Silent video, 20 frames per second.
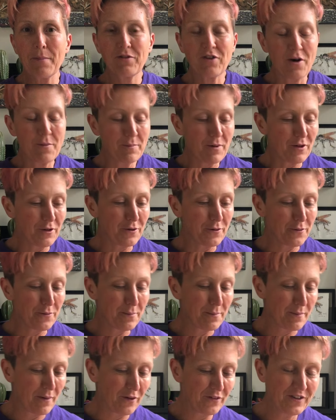
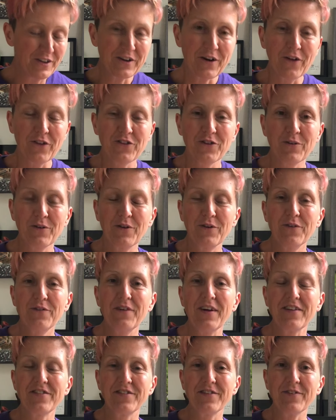Tombolo Multicultural
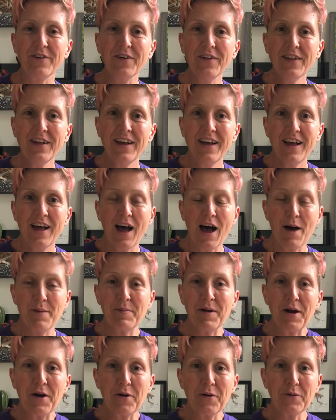Festival
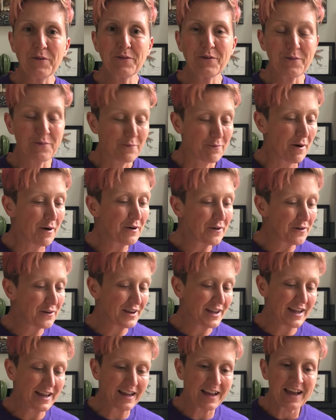about rug
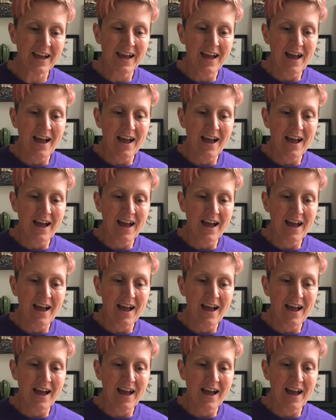hooking.